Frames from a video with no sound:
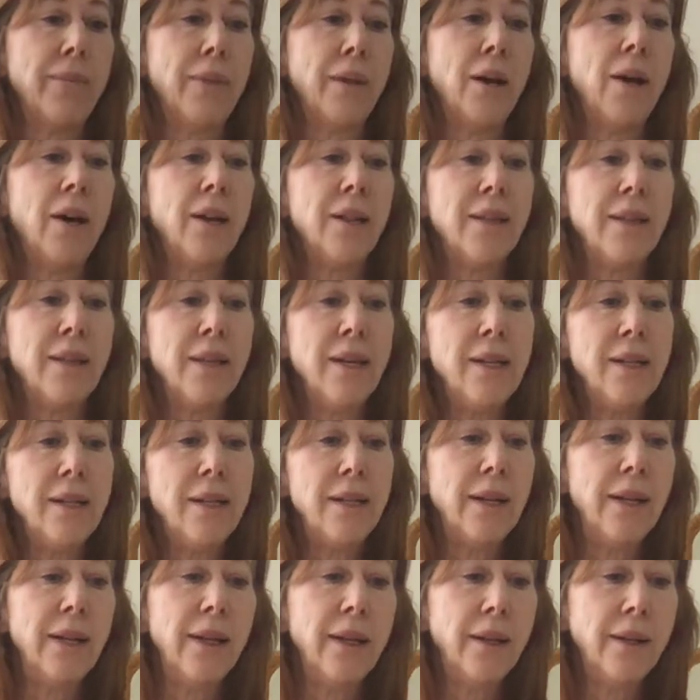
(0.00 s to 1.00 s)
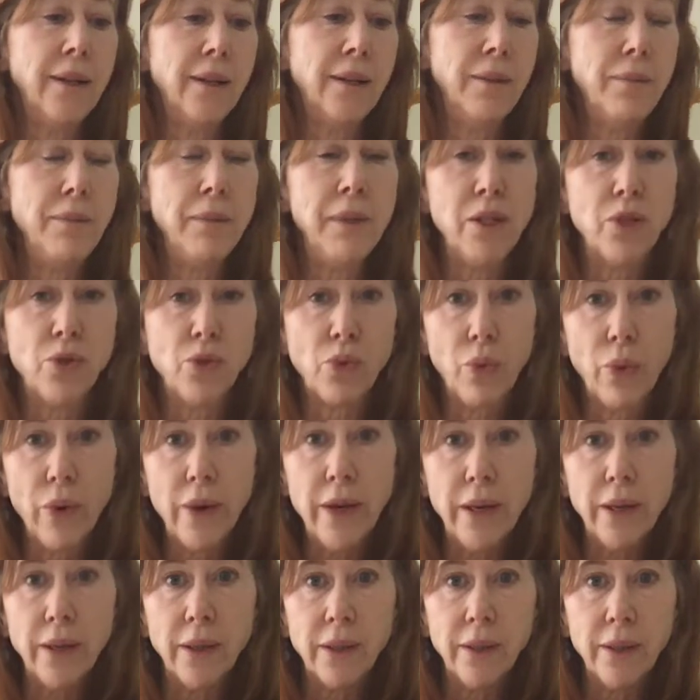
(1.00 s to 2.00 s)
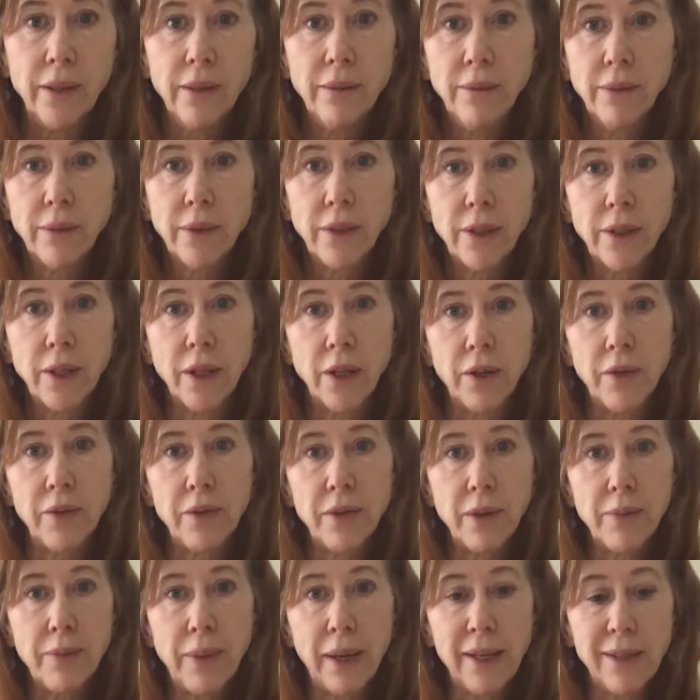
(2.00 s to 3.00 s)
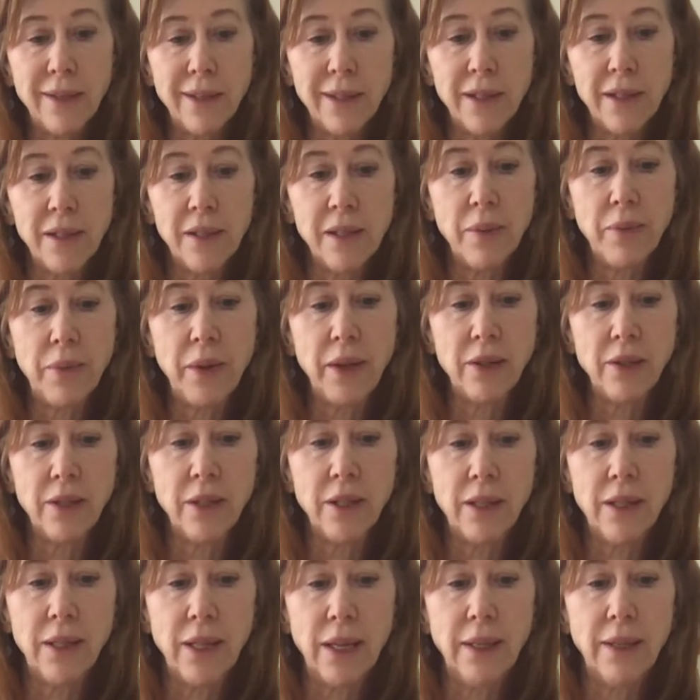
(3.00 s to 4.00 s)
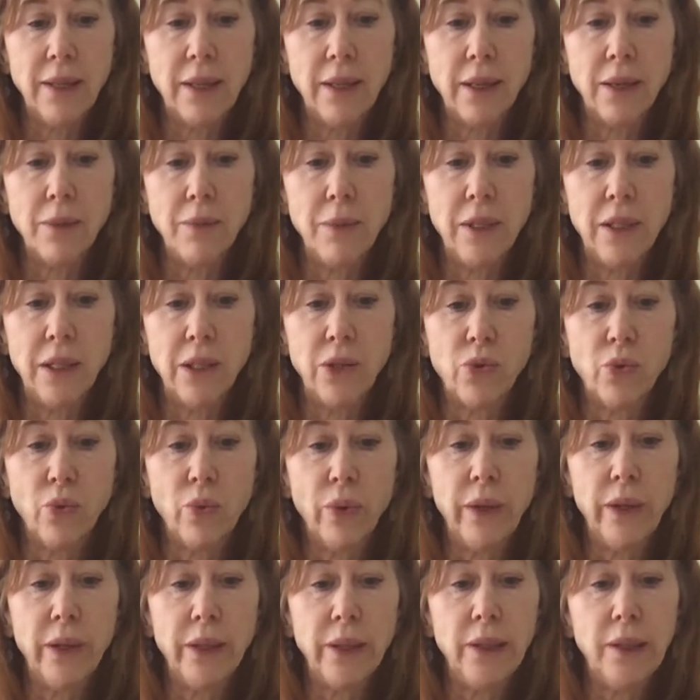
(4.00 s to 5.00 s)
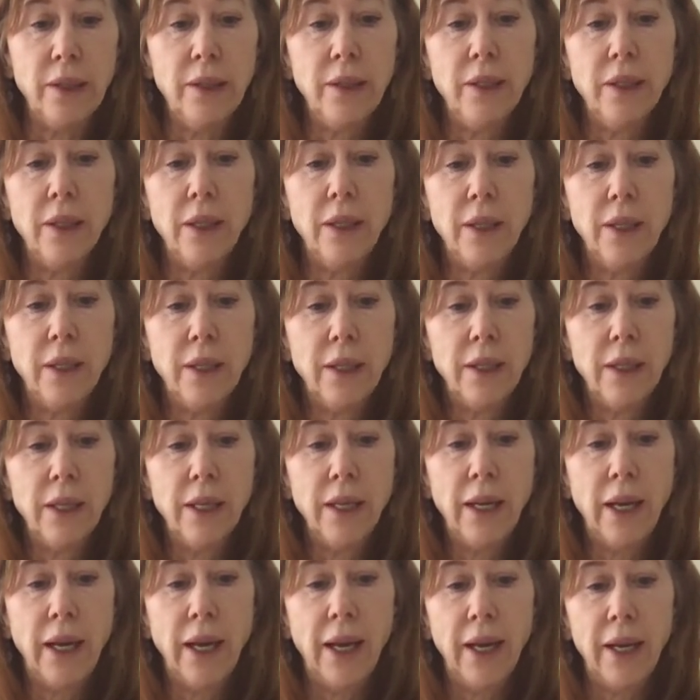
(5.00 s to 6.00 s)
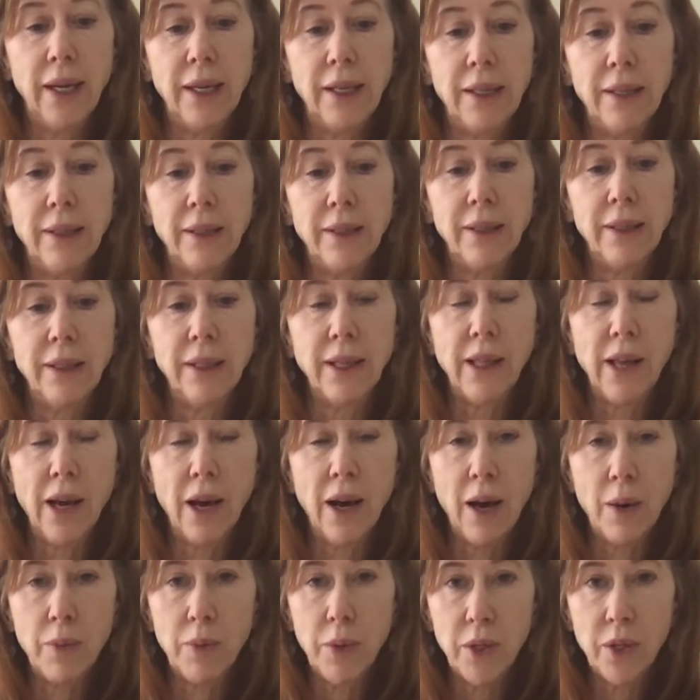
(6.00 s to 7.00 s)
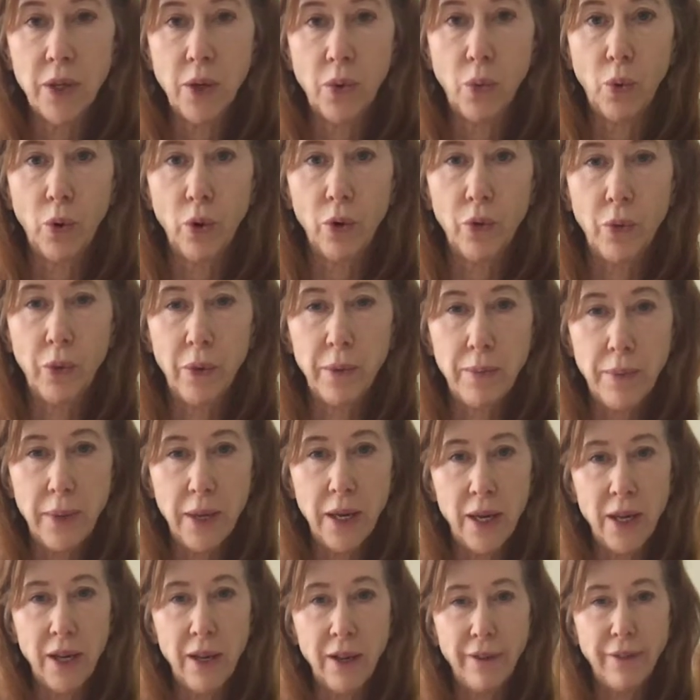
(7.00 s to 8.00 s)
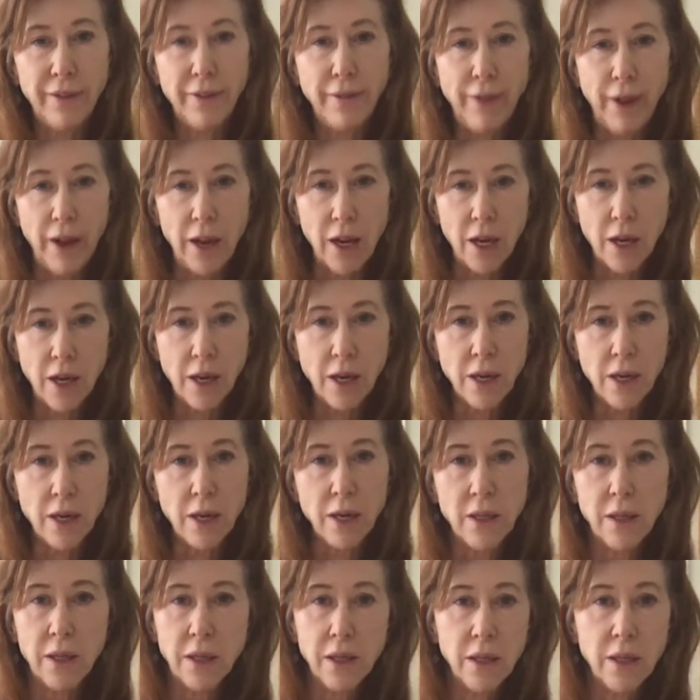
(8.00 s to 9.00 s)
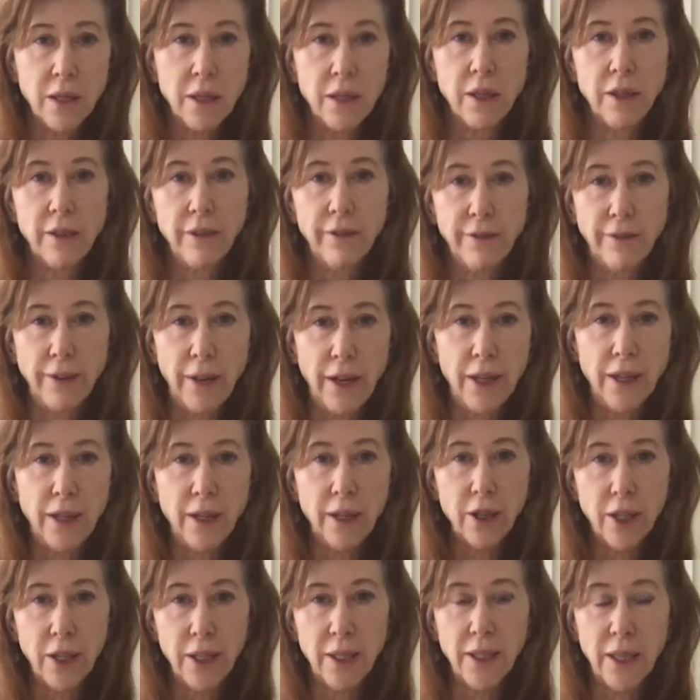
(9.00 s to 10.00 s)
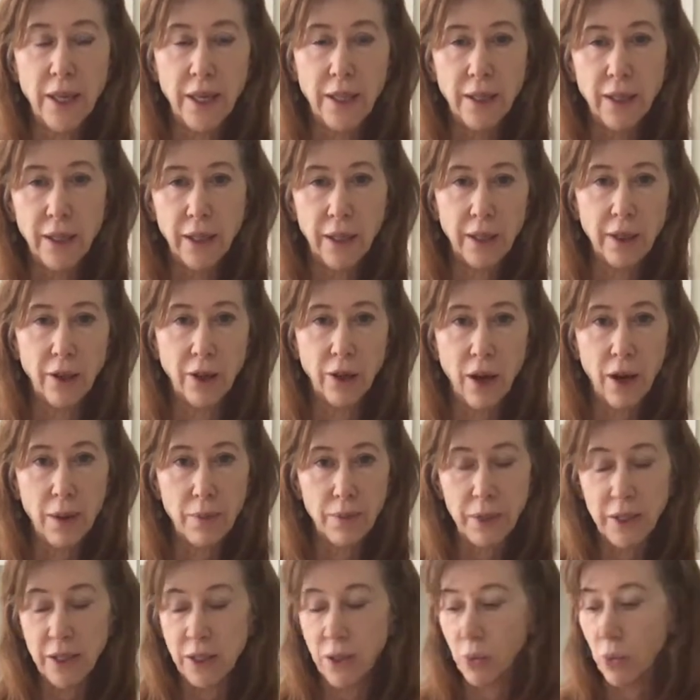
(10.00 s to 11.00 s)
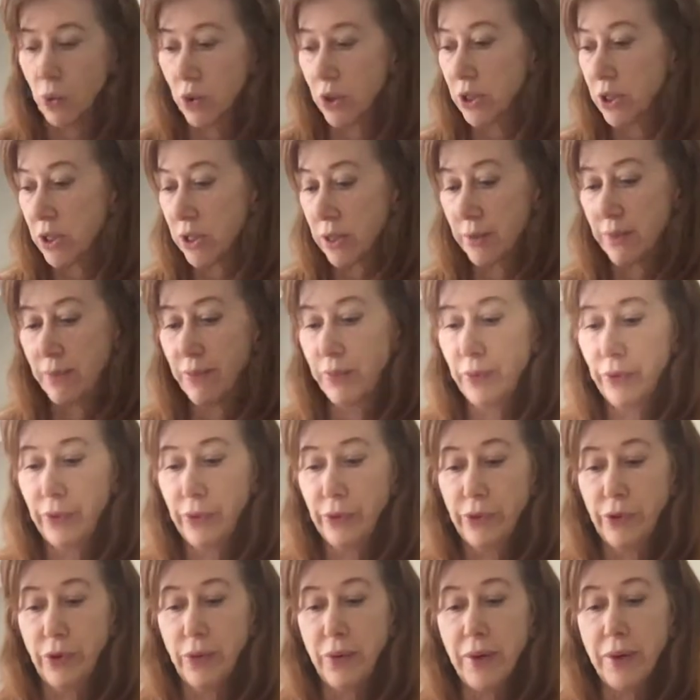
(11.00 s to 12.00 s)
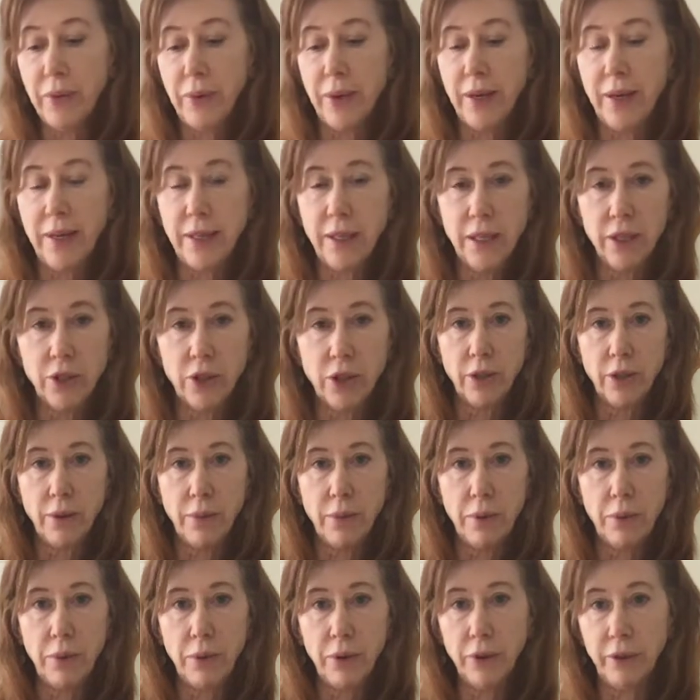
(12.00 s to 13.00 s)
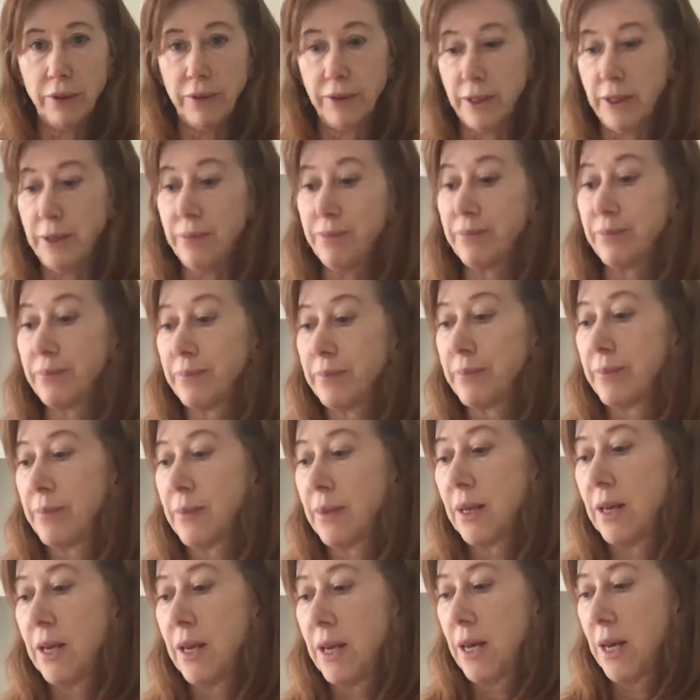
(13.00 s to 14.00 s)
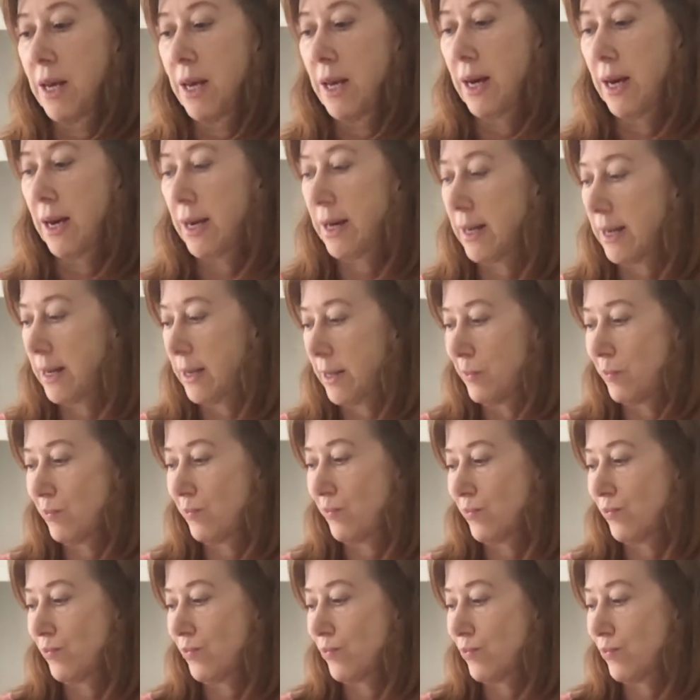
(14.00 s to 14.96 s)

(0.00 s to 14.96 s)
Authentic means real. So if somebody says something's authentic, it means it's real. And the opposite word would be fake. Fake and authentic, they're opposite words. So anyway, I think it's to be beautiful. The